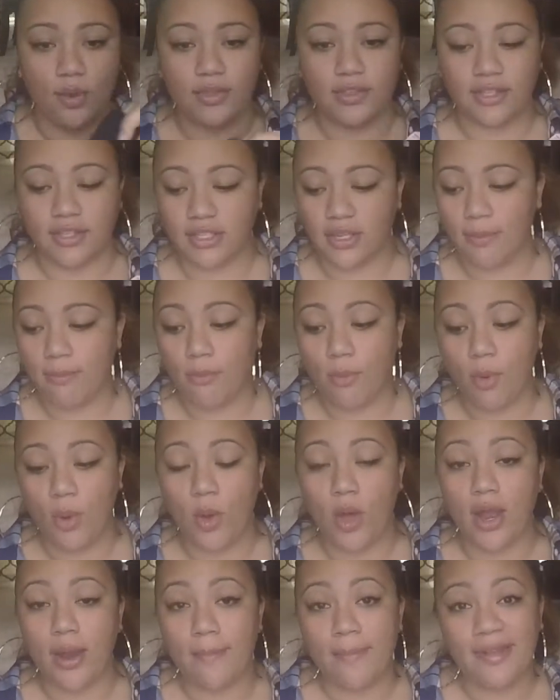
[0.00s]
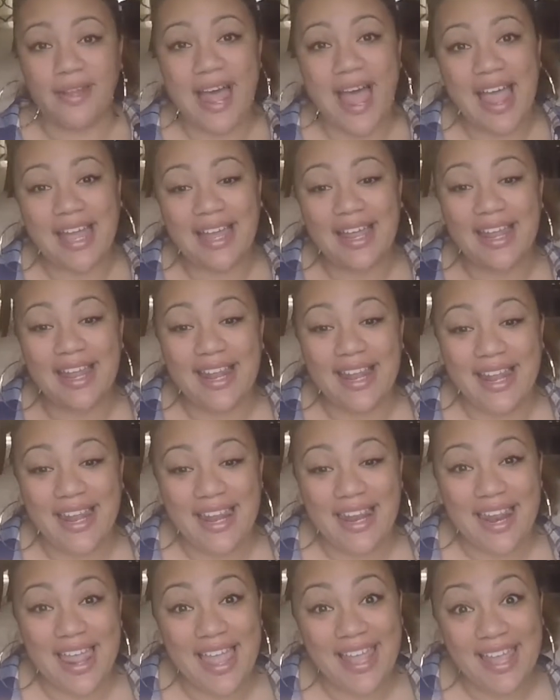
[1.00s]
with some more black
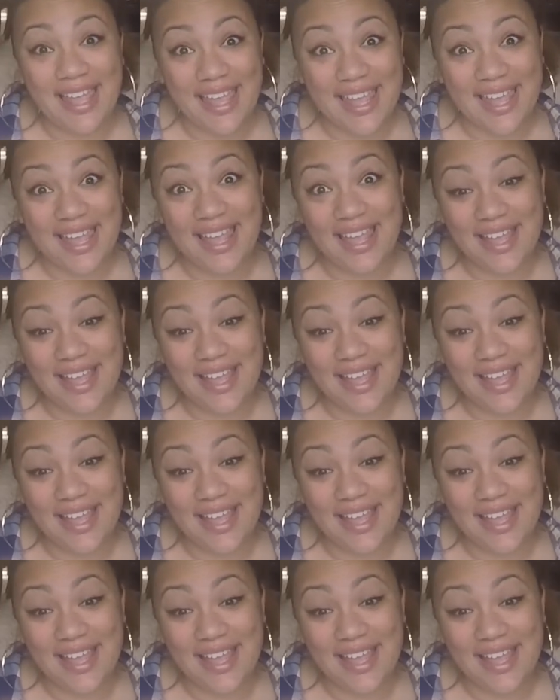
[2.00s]
leggings.